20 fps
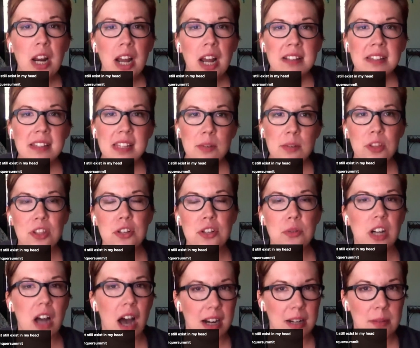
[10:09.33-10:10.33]
I see with new
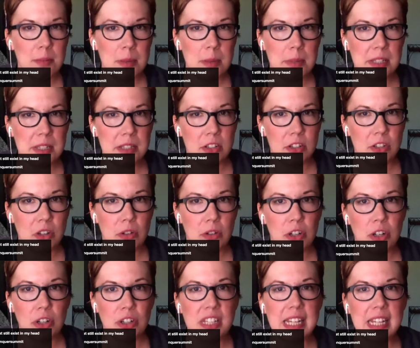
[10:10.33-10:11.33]
economy business
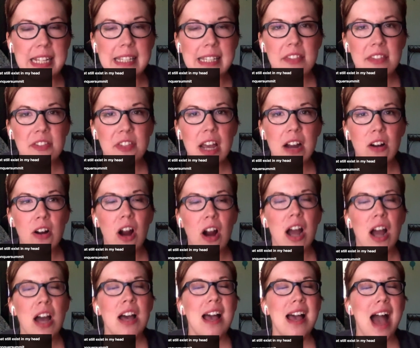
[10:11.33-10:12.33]
owners is that they're
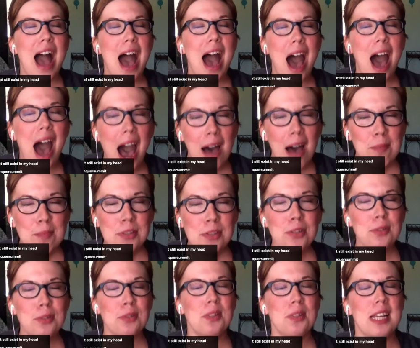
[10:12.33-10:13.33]

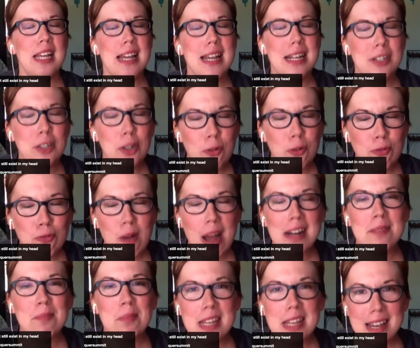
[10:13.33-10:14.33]
absolutely
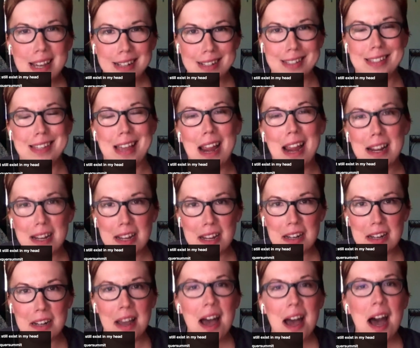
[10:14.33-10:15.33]
incredibly excited
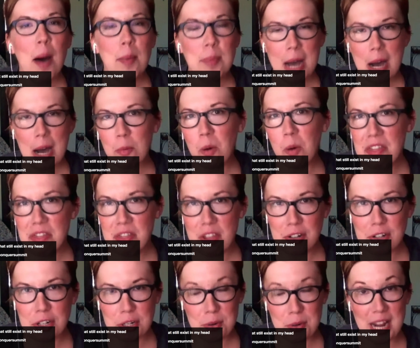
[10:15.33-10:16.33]
about what they're
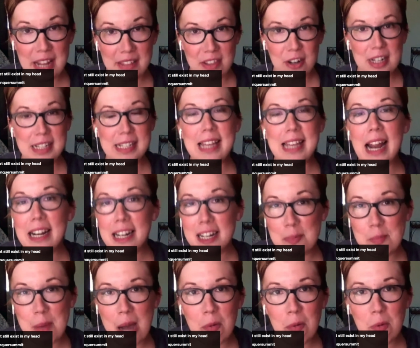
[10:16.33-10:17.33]
doing. They're excited
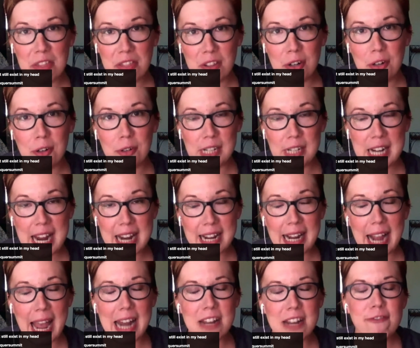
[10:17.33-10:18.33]
about what they're creating,
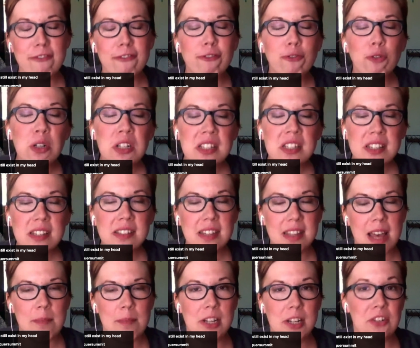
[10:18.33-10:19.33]
and it forces
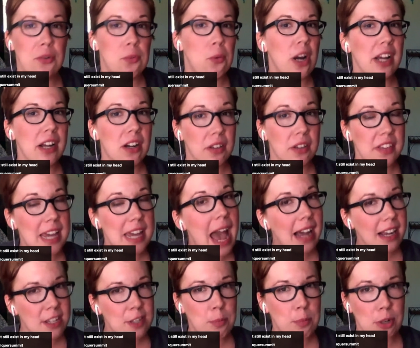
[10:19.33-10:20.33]
them into what I call the
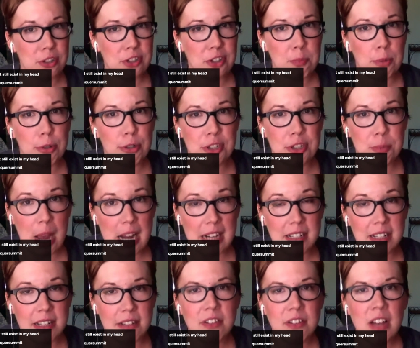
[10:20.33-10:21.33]
expert's
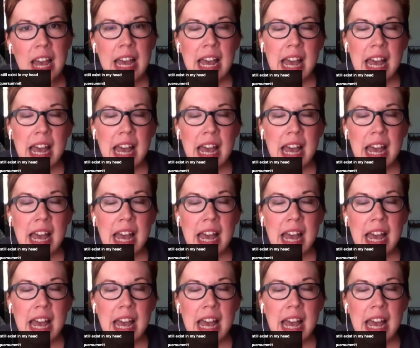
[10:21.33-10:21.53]
perspective.